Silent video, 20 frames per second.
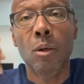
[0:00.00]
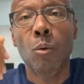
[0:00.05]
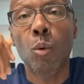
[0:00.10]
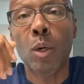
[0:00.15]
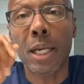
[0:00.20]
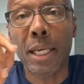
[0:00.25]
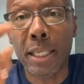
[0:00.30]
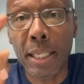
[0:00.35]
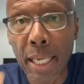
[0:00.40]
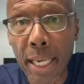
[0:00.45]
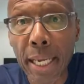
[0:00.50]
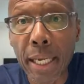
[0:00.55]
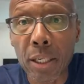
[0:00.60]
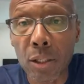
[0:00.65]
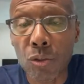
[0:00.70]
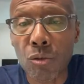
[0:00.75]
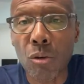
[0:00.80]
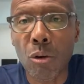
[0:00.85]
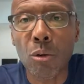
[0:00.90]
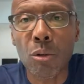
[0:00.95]
What I can
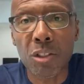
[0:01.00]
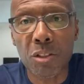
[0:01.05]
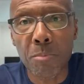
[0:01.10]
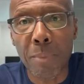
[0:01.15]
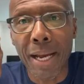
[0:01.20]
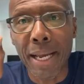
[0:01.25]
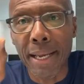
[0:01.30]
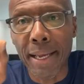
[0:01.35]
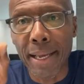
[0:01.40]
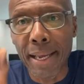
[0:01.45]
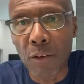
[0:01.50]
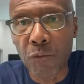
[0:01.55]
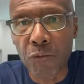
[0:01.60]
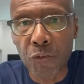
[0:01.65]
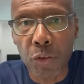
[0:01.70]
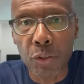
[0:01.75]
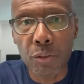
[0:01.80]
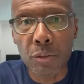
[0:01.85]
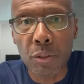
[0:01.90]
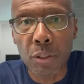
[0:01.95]
control is my
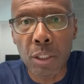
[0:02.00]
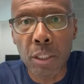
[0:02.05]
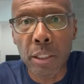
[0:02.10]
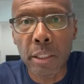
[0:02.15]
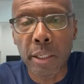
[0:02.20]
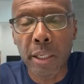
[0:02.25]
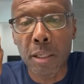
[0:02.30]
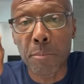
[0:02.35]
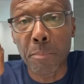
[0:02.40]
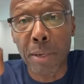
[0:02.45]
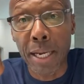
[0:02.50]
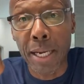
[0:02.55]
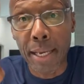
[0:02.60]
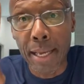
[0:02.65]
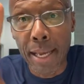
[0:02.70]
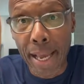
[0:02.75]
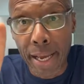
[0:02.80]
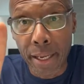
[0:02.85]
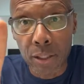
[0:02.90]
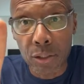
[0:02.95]
effort and my
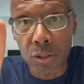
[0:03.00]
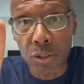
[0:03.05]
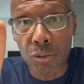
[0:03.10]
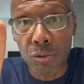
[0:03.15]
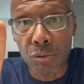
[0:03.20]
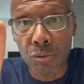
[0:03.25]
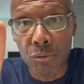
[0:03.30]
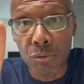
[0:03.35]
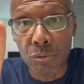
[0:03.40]
attitude.